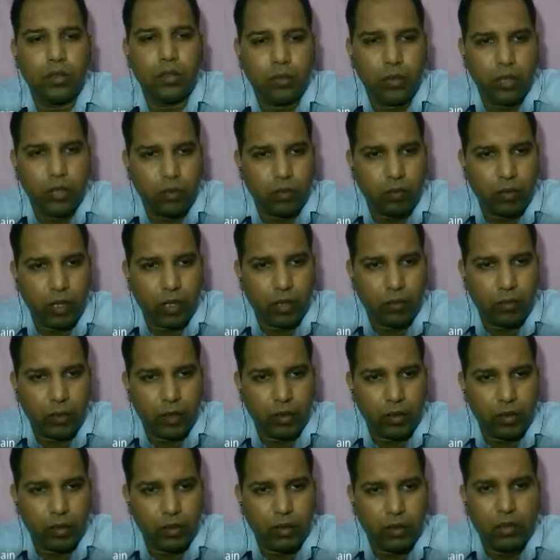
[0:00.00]
requirement.
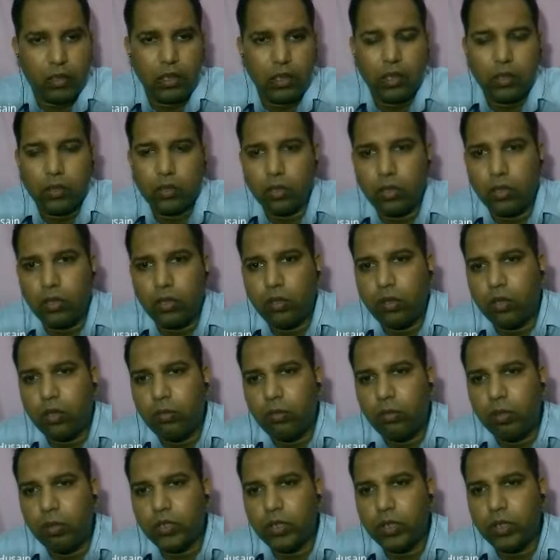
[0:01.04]
So,
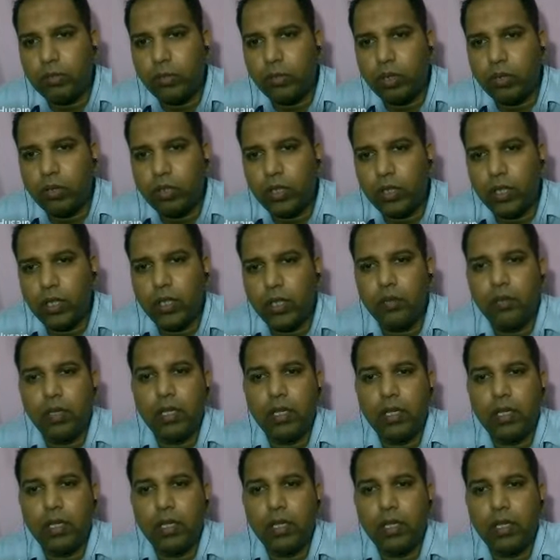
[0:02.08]
most importantly,
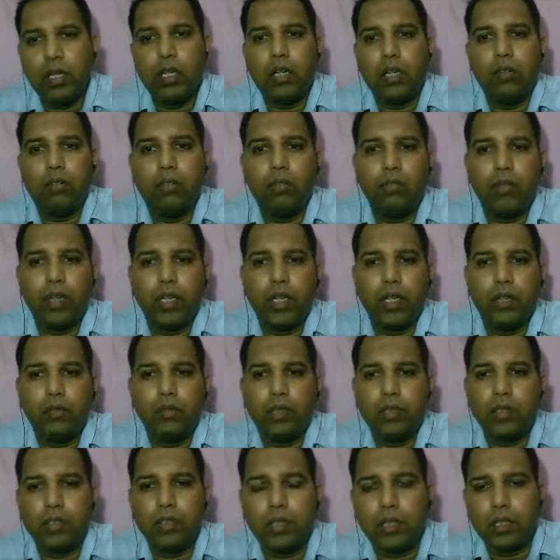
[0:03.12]
whenever
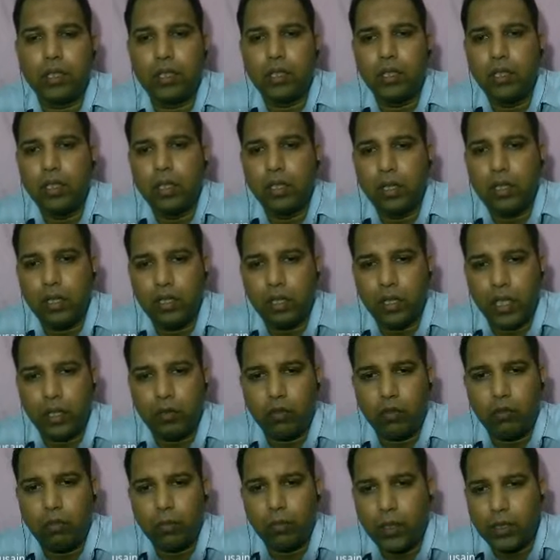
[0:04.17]
the
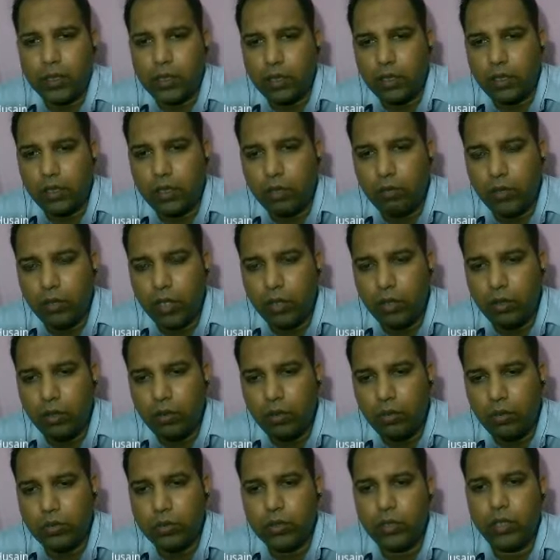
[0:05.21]
equipments are being
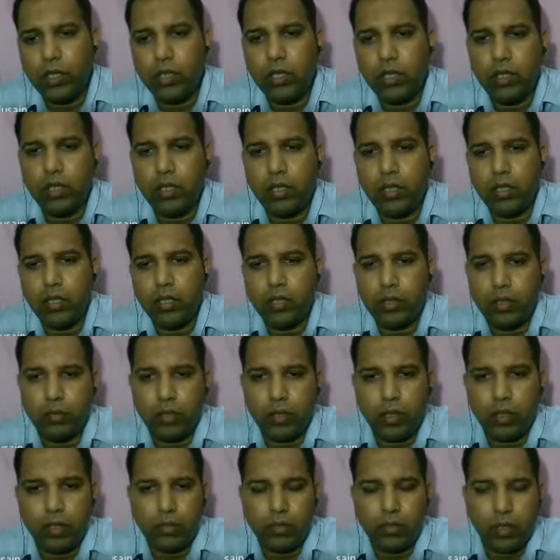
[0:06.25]
used, there are different
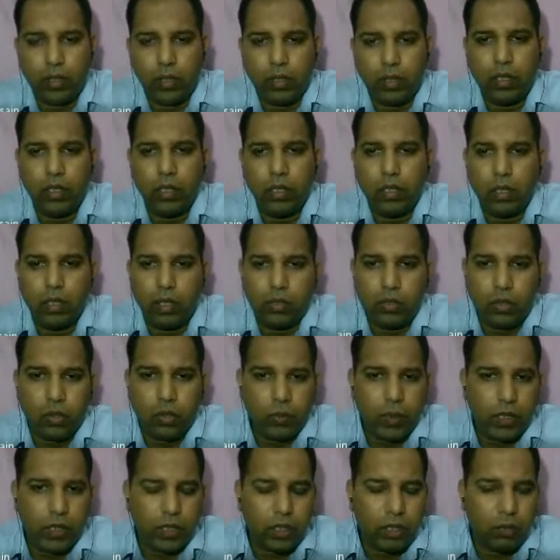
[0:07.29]

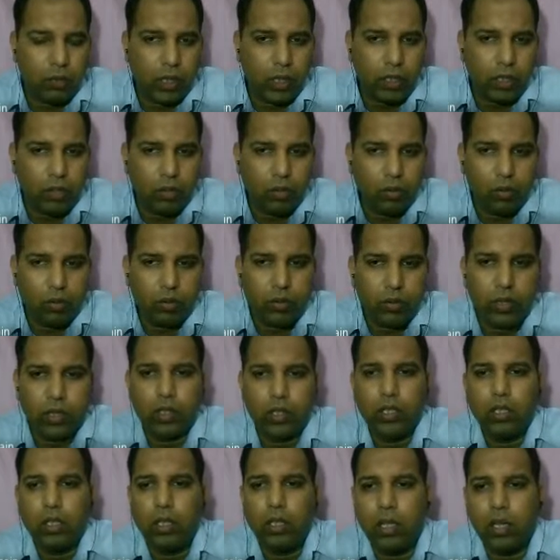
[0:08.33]
instruments are being used.
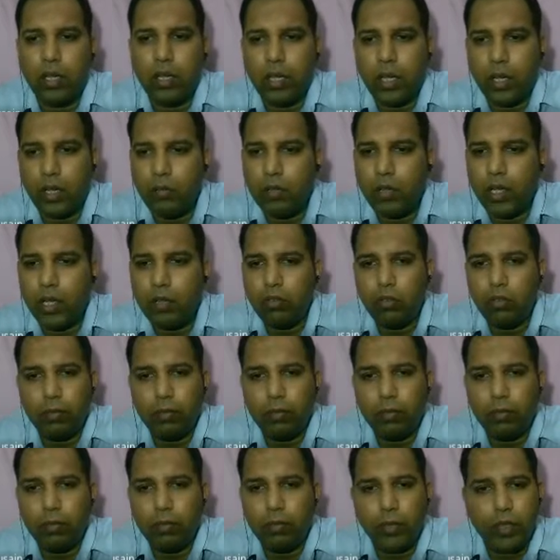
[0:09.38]
Every
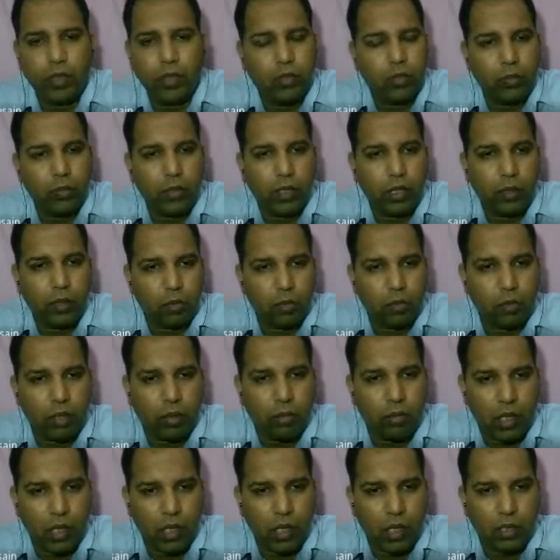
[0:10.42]
equipment should be up to the
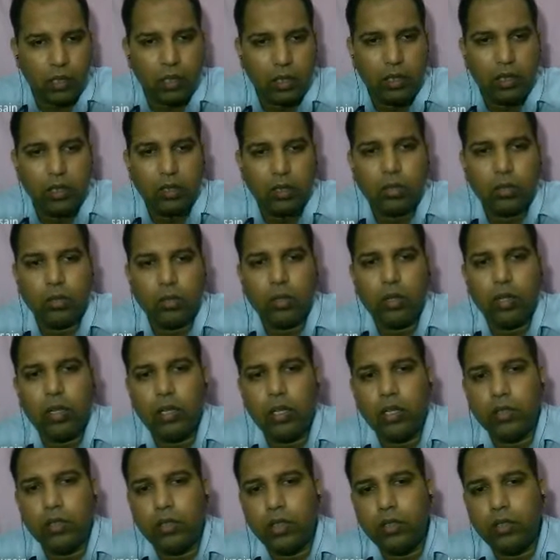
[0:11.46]
mark. So,
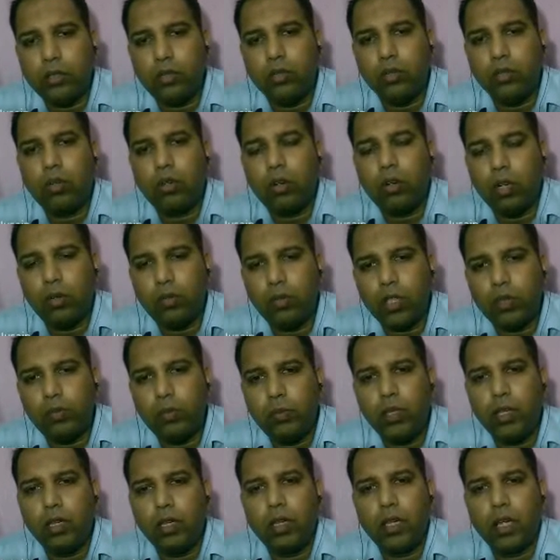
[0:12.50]
there should always
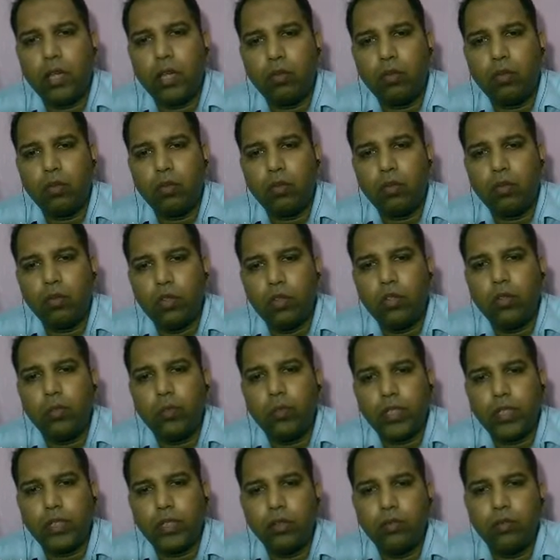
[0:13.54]
be an annual
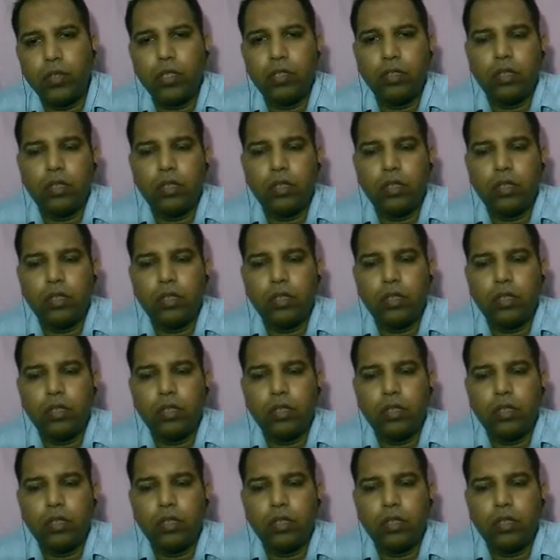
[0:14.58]
inspection where